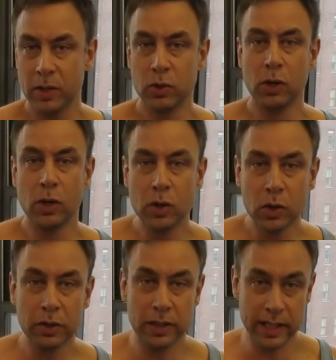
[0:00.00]
you to look
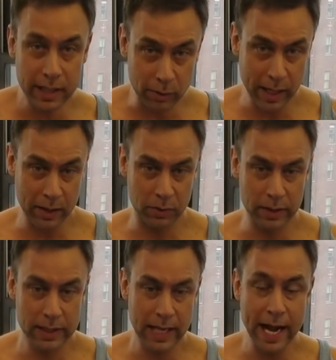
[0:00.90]
good year
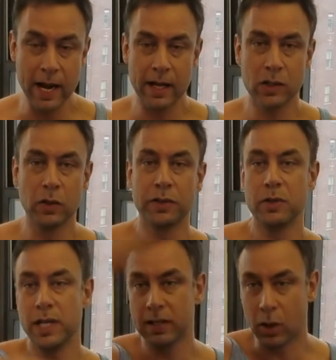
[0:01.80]
round and not go through
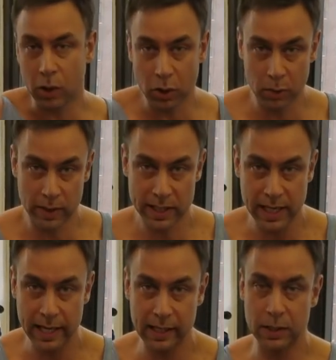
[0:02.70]
these horrible
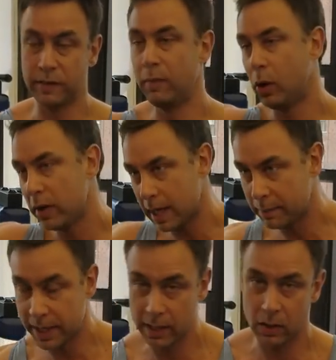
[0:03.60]
cycles of blowing up,
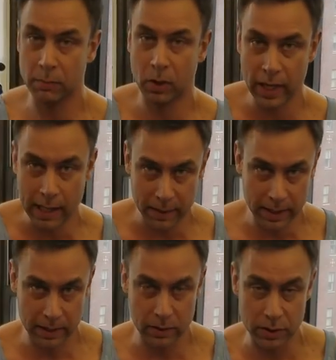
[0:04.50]
dying down, blowing up, and
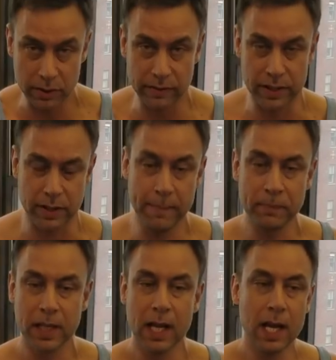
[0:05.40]
then so on and so forth, okay?
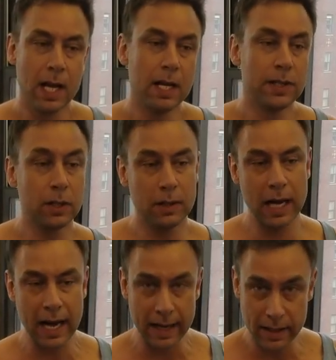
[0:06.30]
So,
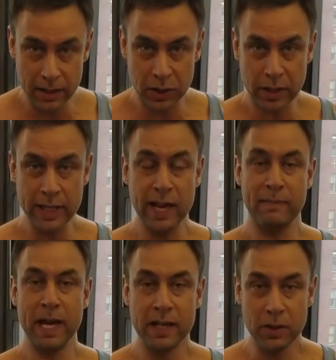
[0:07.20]
sorry I didn't have
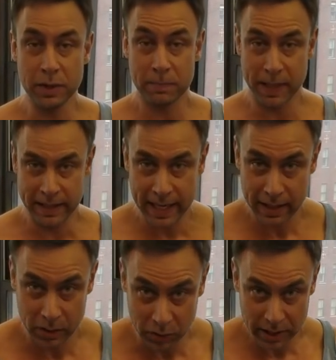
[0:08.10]
better news, but
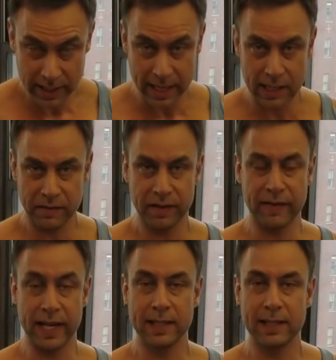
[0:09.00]
those are the scientific
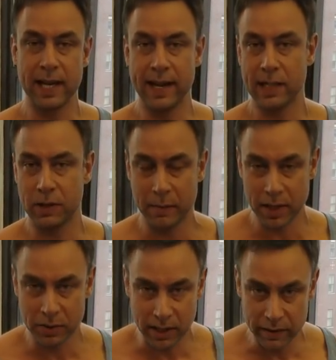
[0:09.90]
facts, and that's what I'm here
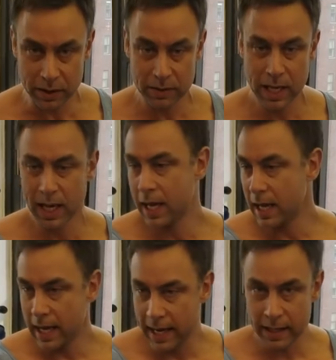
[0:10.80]
to give you.
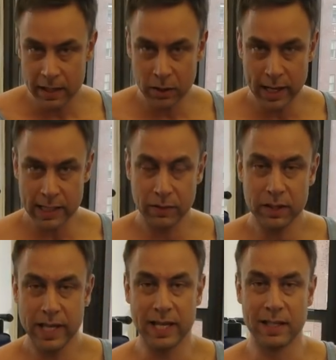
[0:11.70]
And you guys have a good
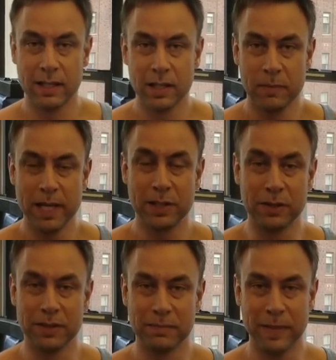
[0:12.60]
day. Speak soon.
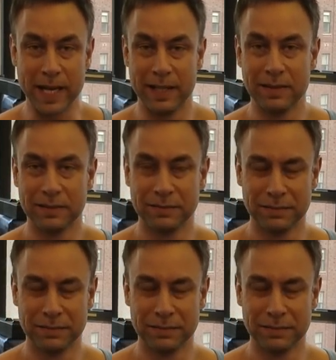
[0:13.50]
Bye.